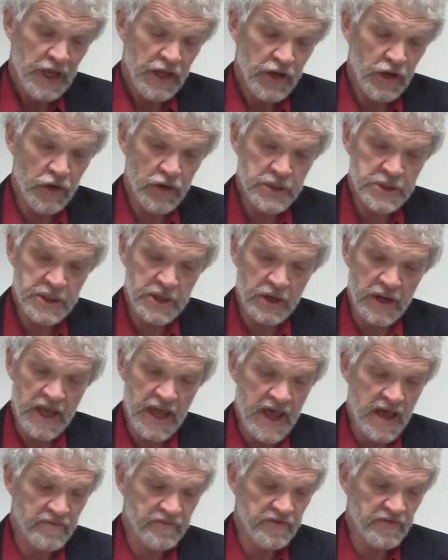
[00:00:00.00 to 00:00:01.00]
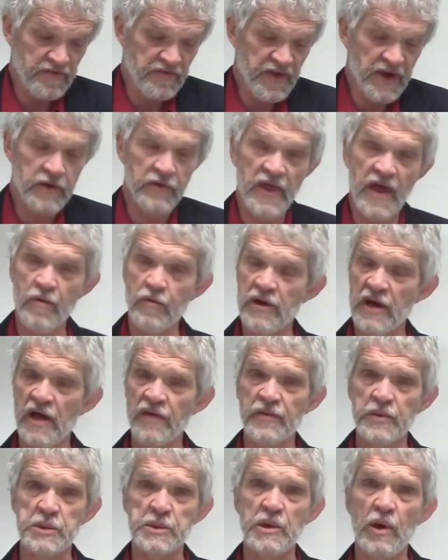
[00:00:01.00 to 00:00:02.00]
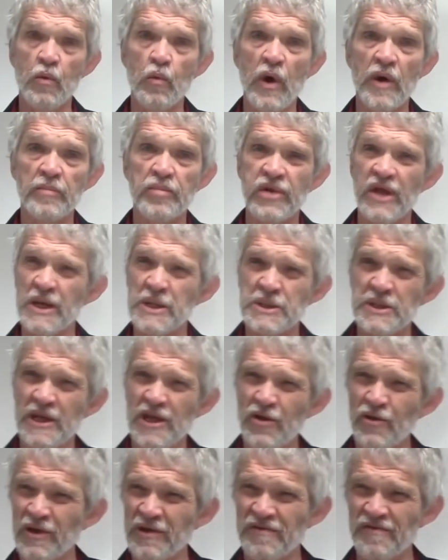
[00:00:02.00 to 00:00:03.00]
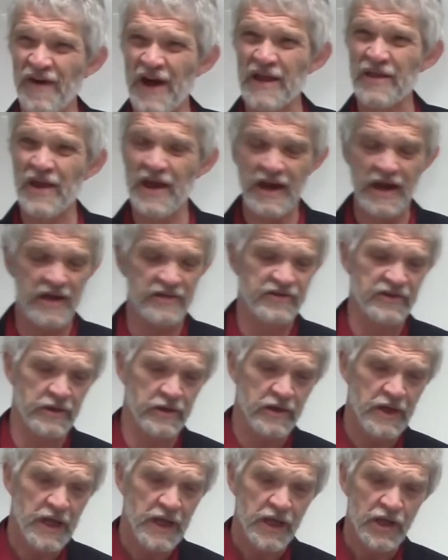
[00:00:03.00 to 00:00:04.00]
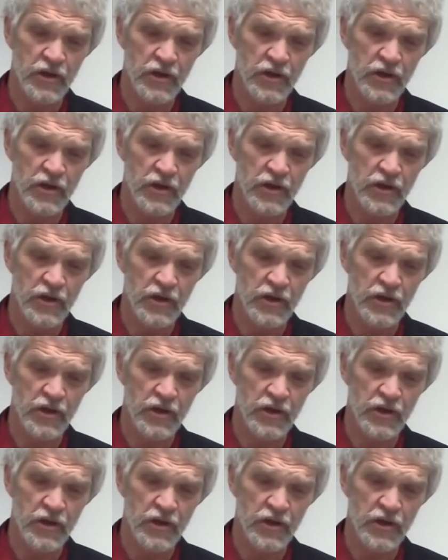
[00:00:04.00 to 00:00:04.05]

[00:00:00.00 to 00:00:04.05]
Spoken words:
You're just going to have to figure that one out. There's no one place that you can find that answer.